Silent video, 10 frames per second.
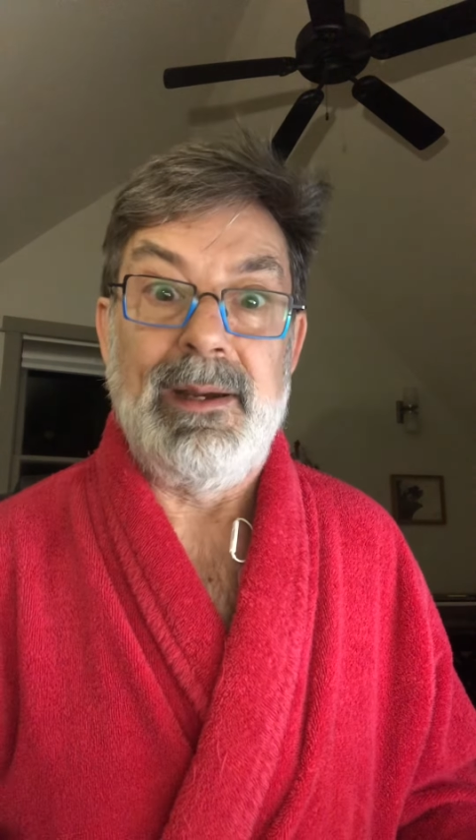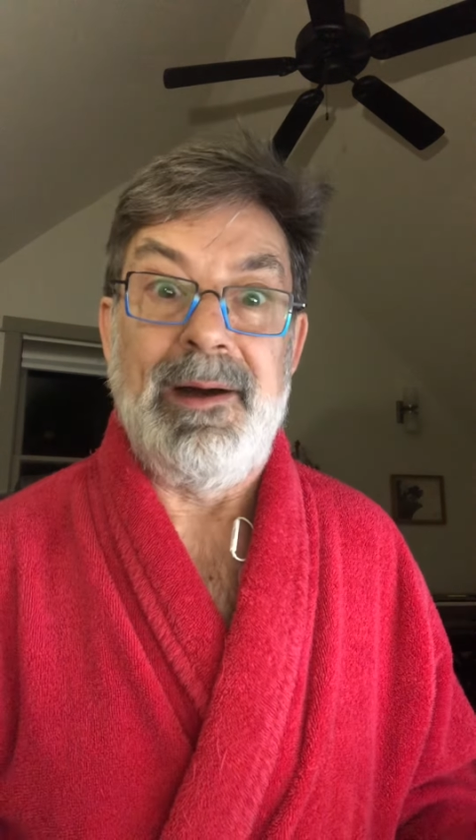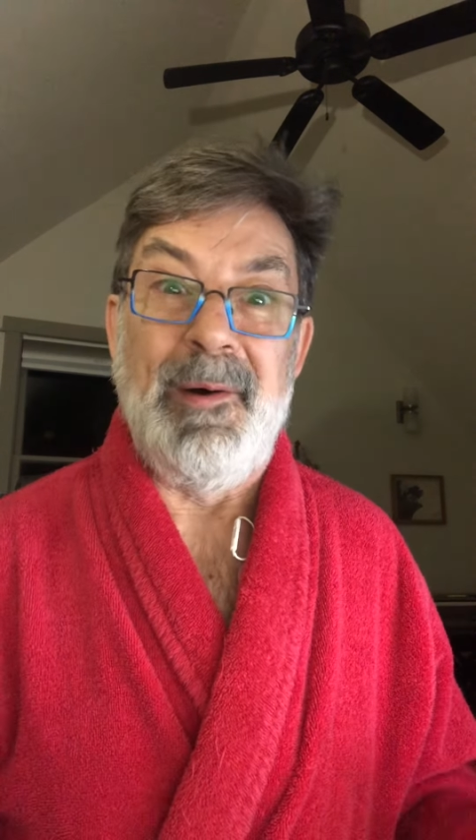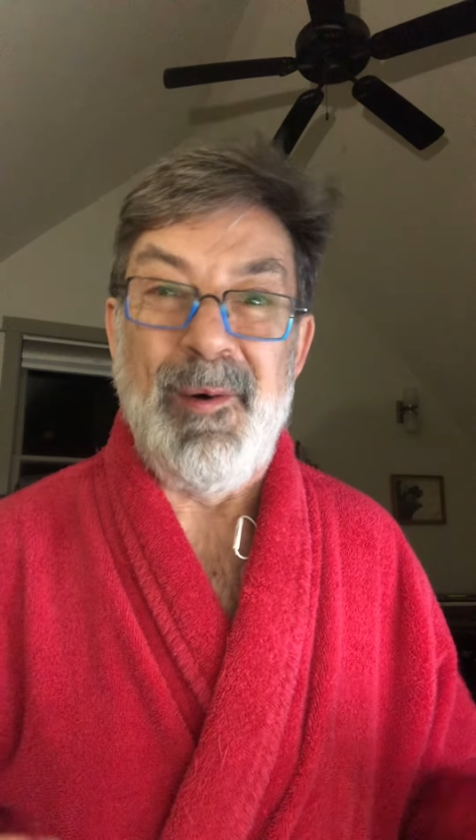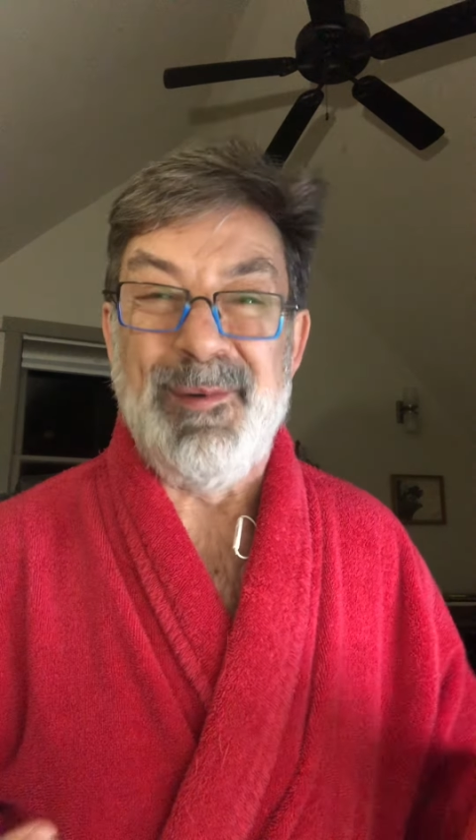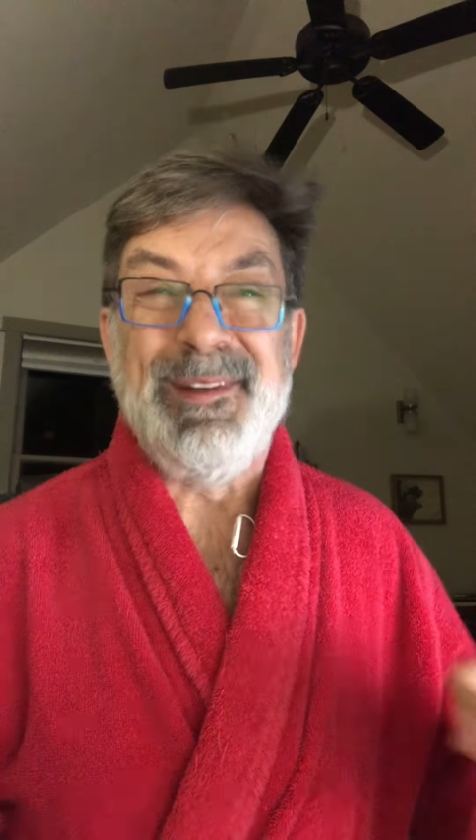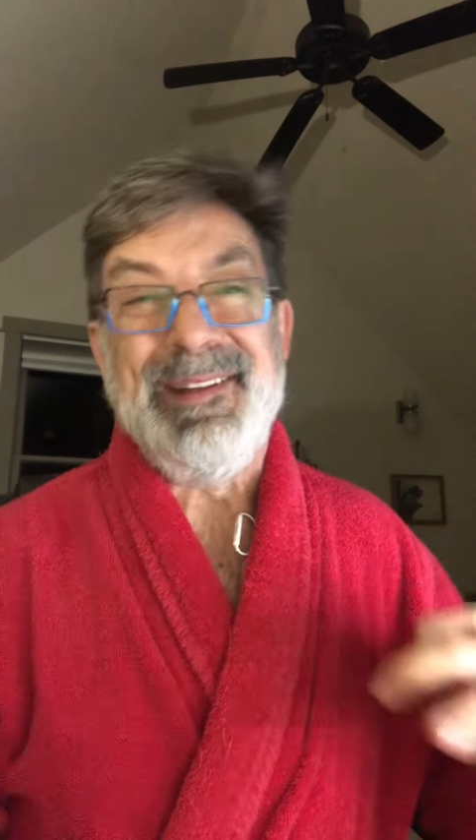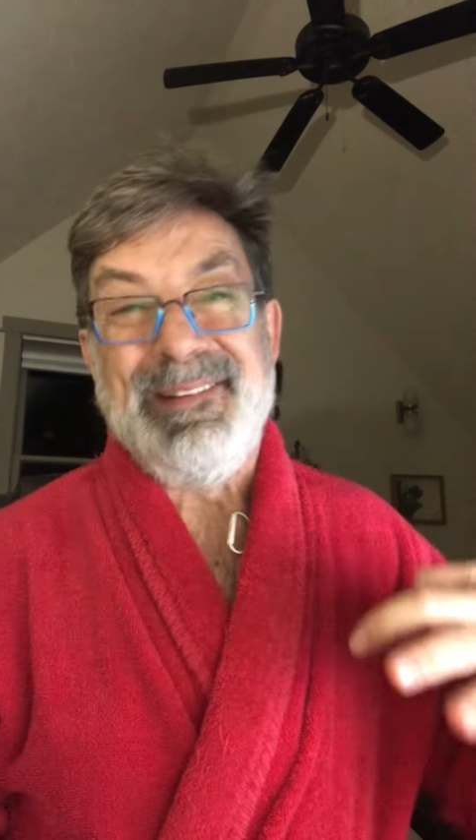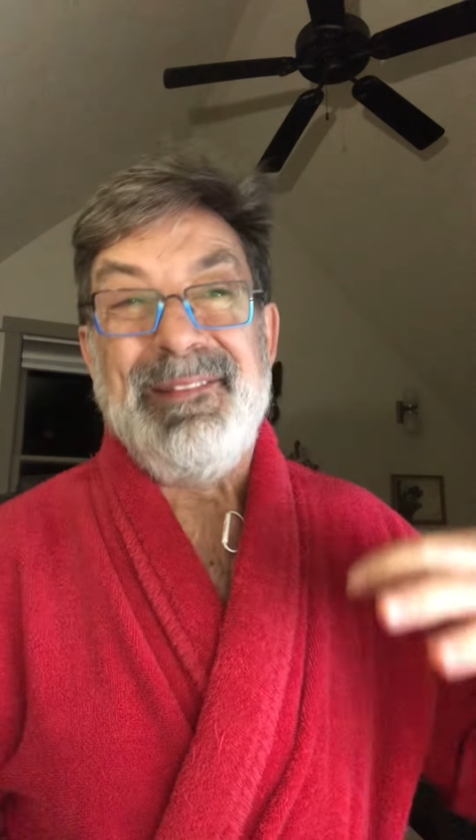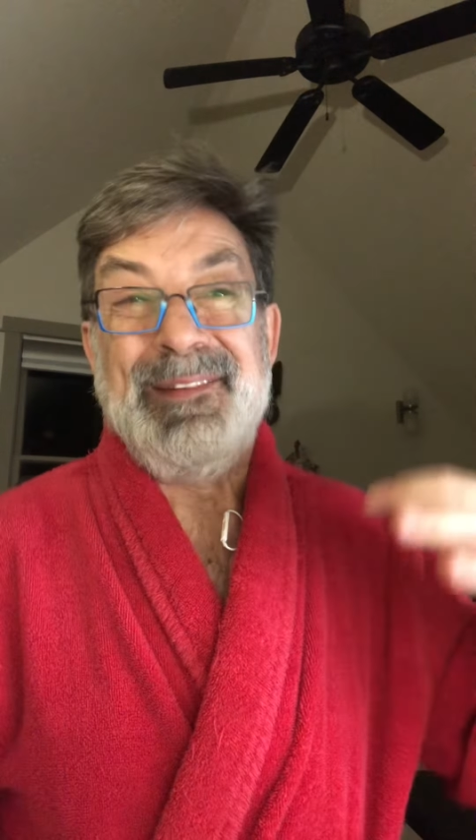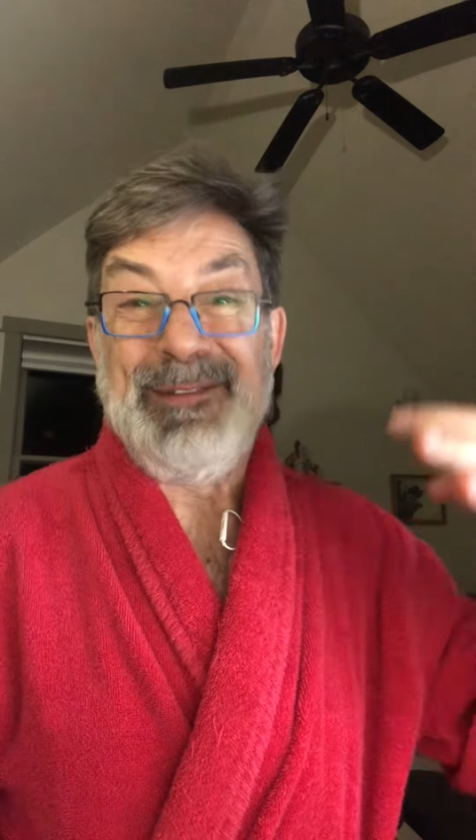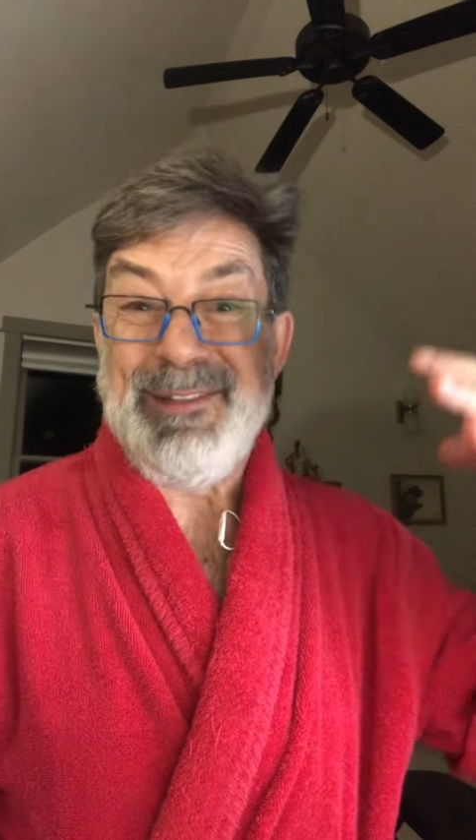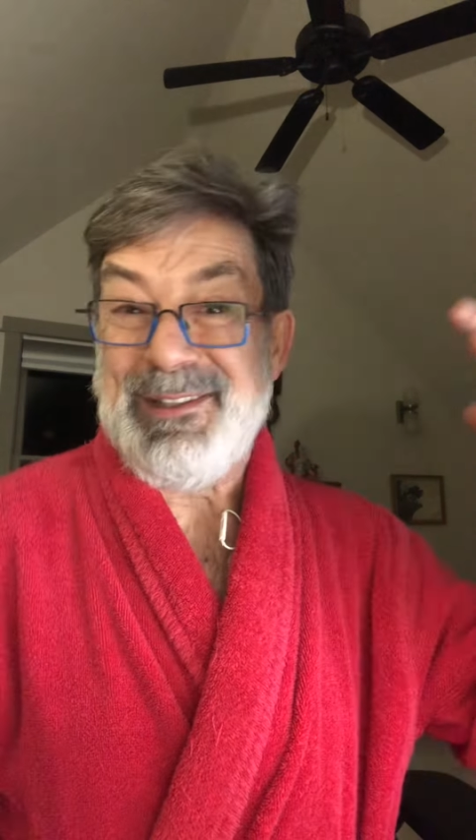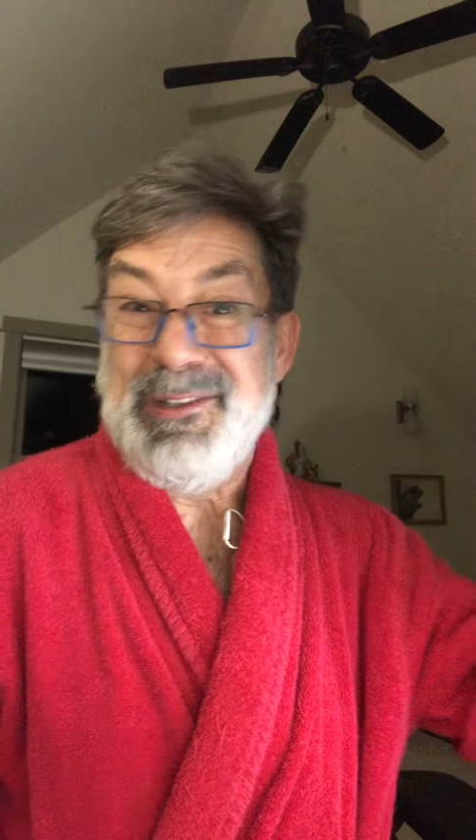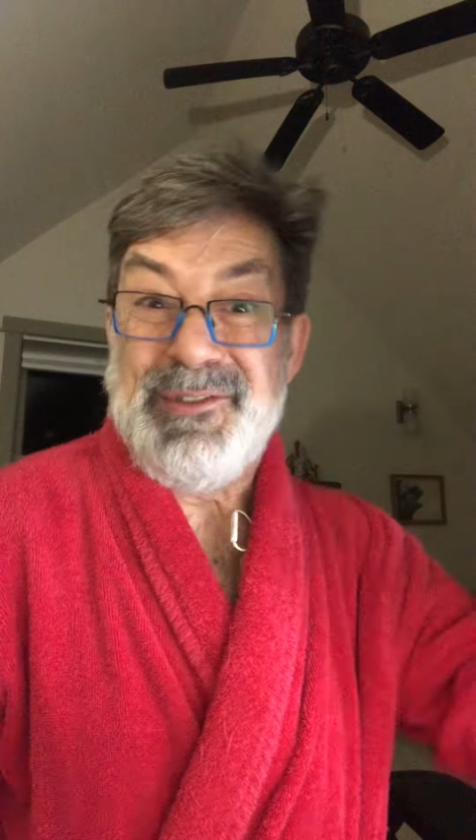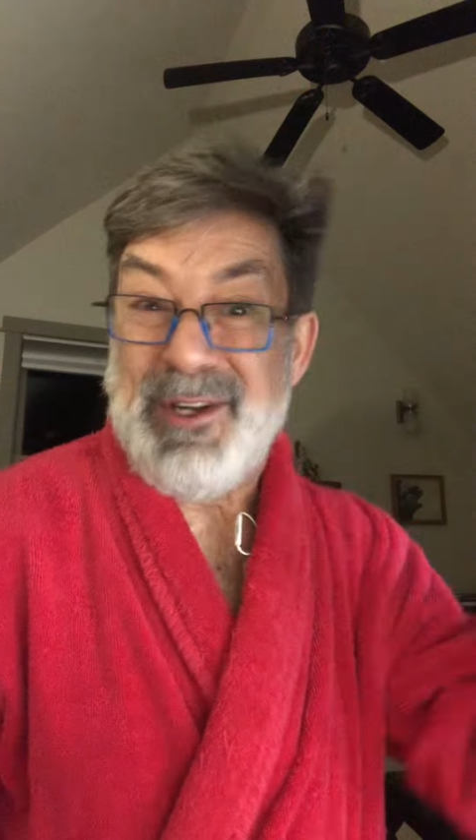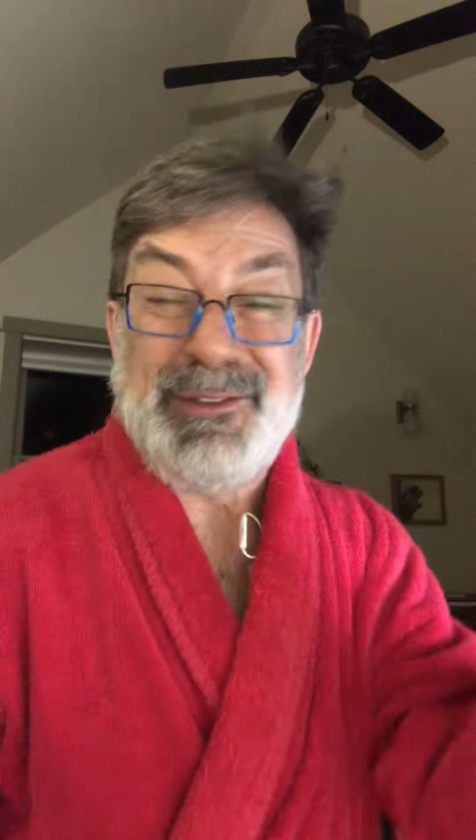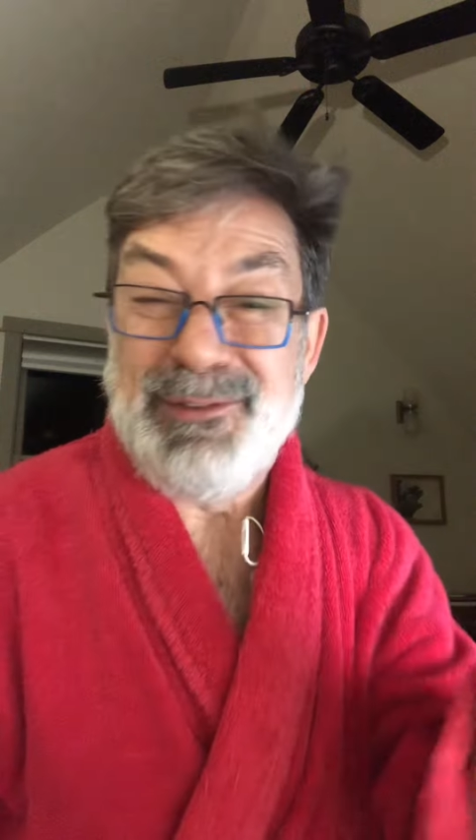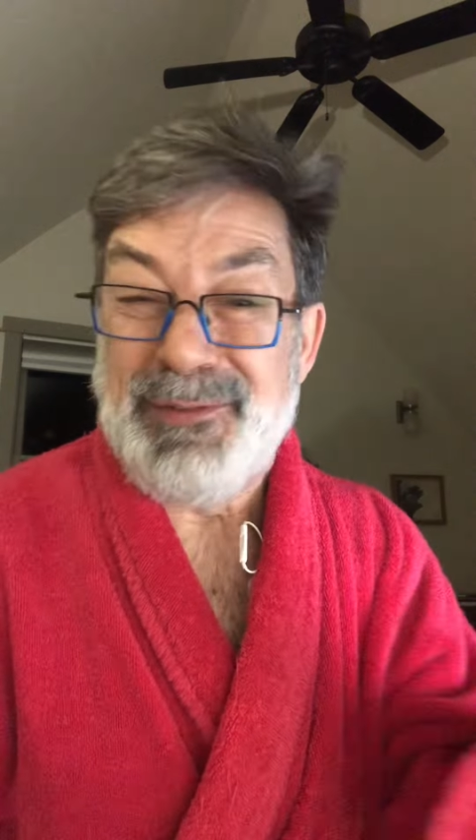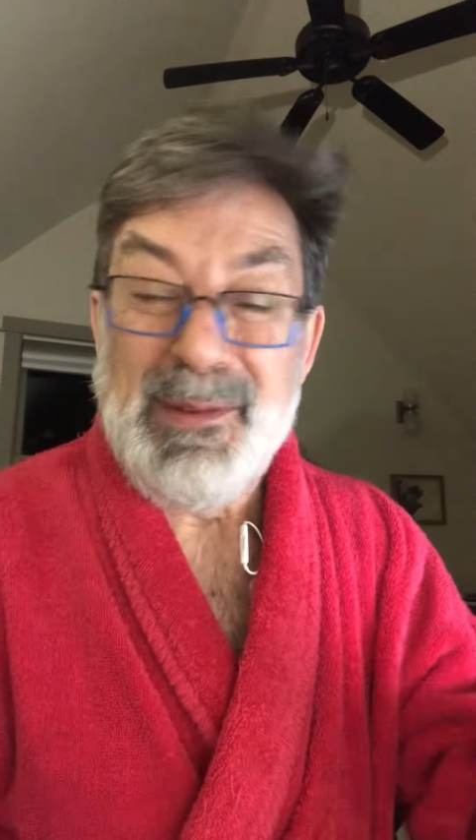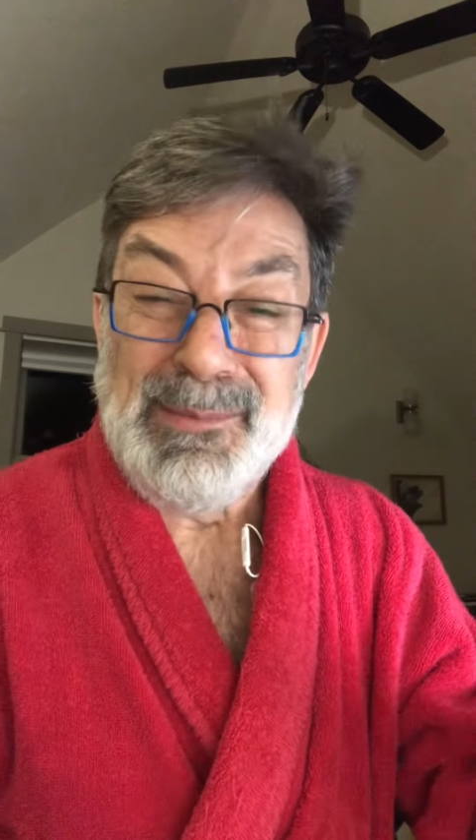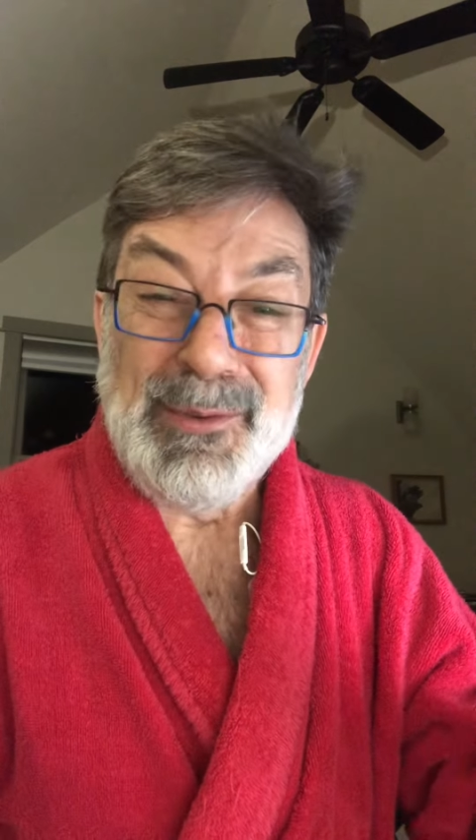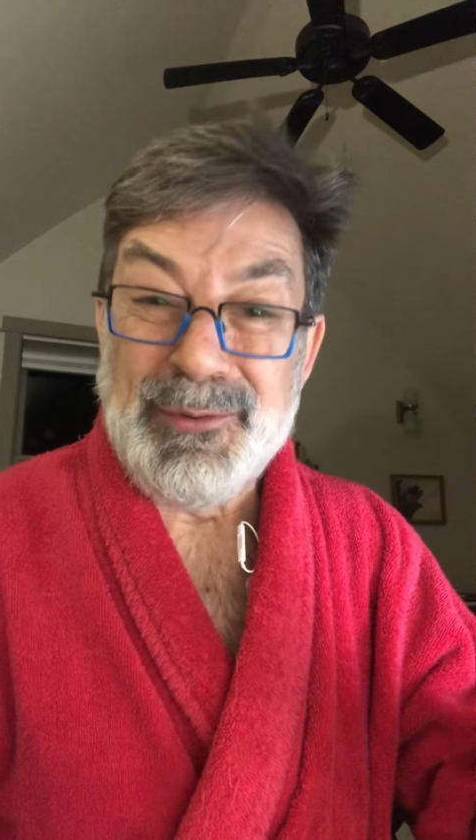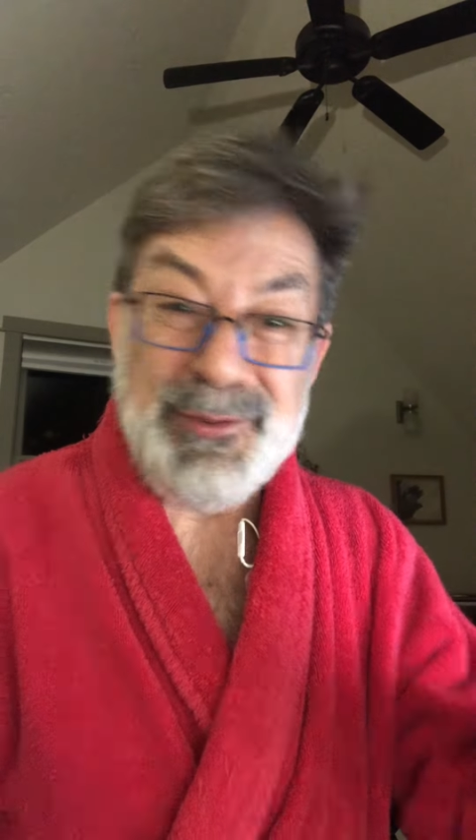Only there's a conjunction from the moon